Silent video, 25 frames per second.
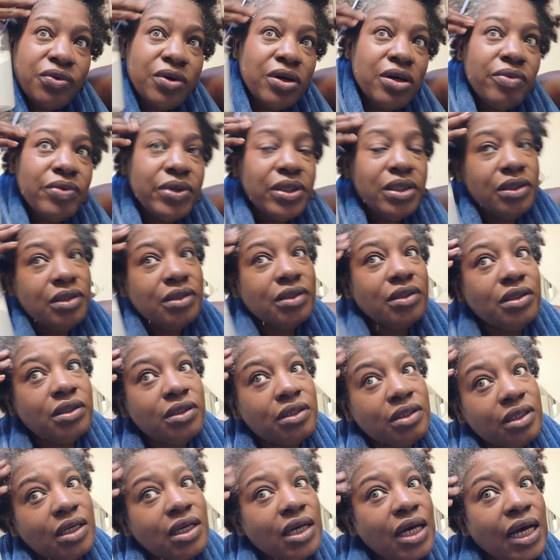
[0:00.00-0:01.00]
growing.
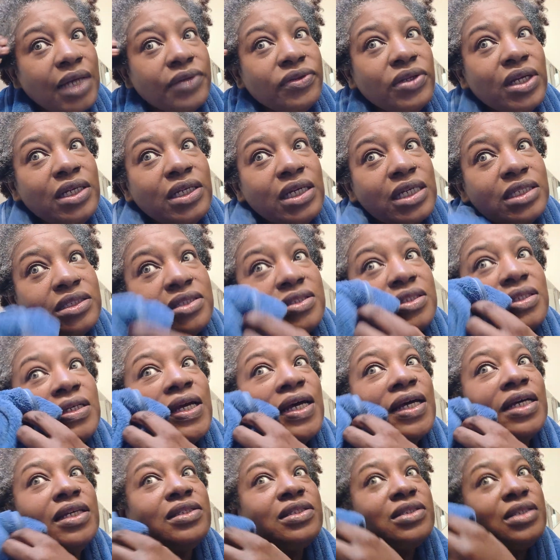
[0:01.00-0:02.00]
I think I see
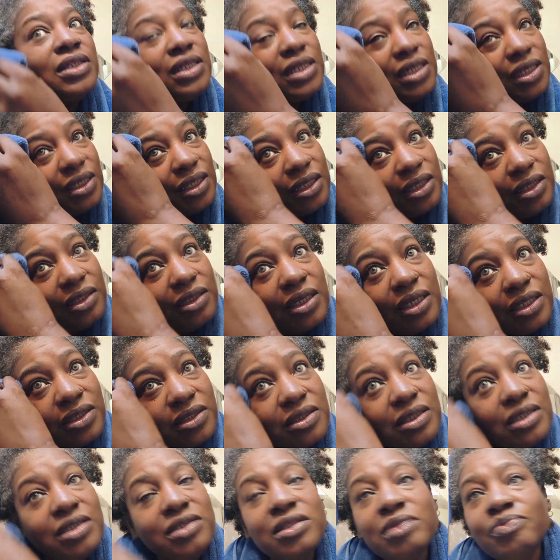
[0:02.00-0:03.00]

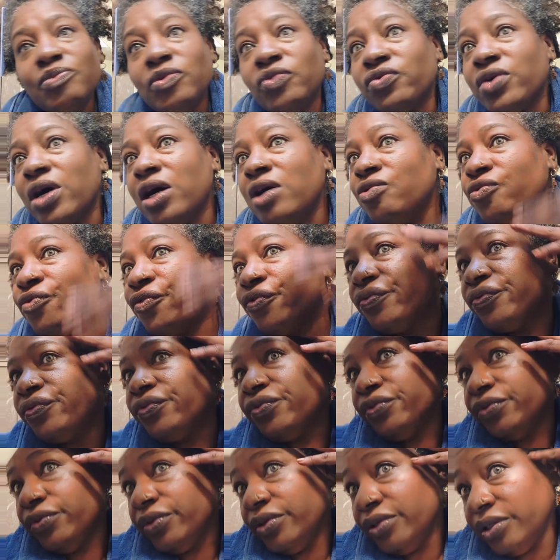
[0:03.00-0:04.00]
some
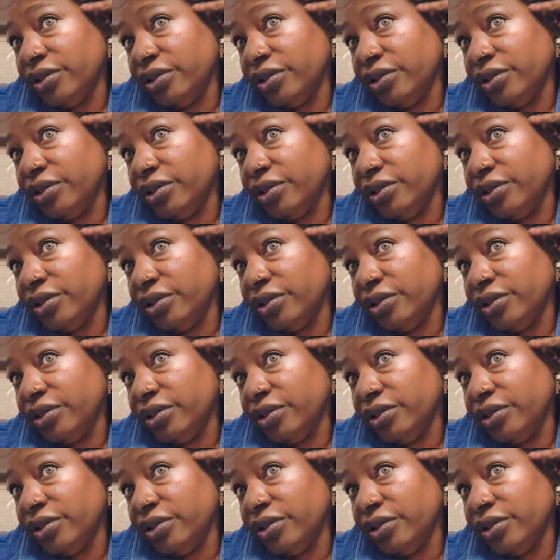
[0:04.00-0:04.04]
growth.